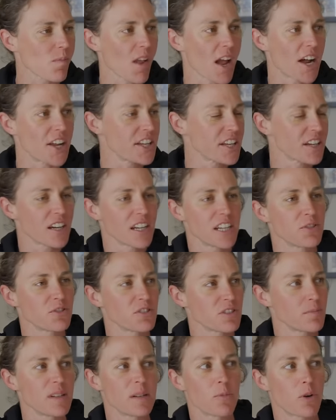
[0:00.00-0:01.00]
I think I used
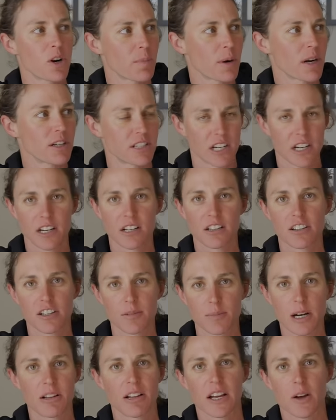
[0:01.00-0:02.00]
to be more particular
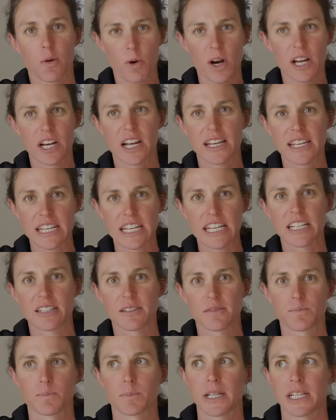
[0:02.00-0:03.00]
about like when I eat
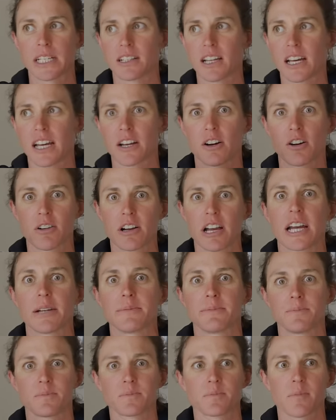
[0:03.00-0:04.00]
and being like, okay,
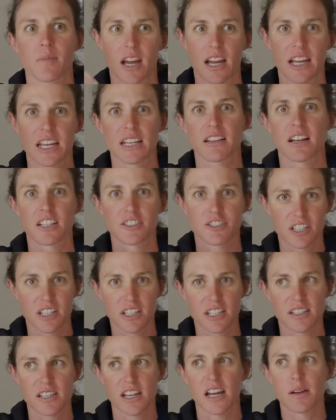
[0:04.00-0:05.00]
I eat lunch at
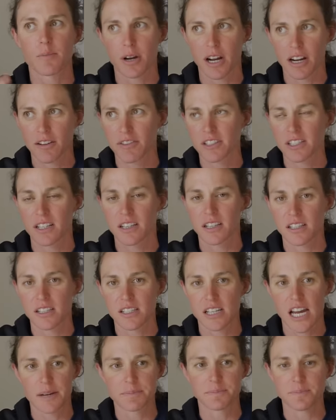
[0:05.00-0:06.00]
this time, breakfast at this
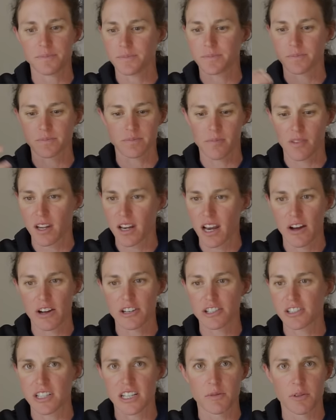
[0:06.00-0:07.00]
time. Now I
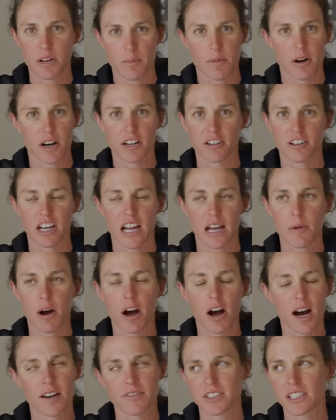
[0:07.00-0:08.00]
just eat when I'm hungry. I'm
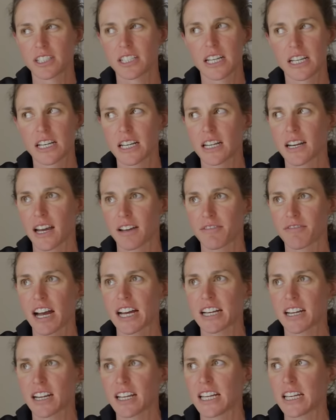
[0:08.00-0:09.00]
often eating, I
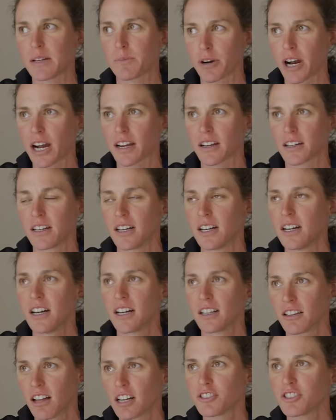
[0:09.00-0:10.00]
find I eat
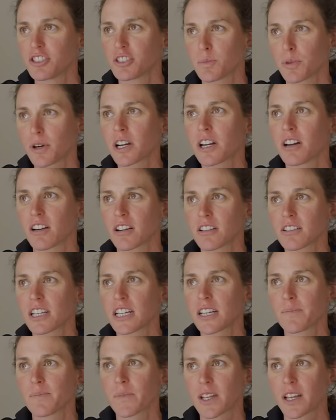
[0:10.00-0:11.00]
lunch pretty
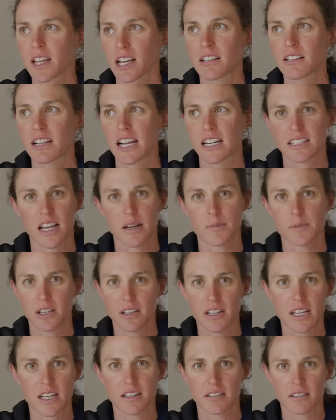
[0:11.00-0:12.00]
early. Like a lot of times I'll
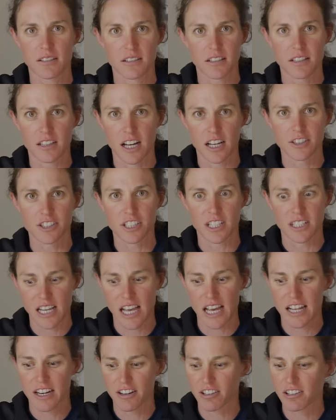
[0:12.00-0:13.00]
eat lunch at
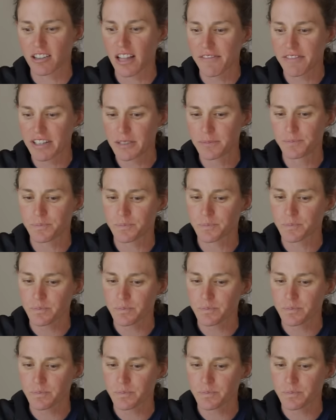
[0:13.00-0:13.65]
10 or 11.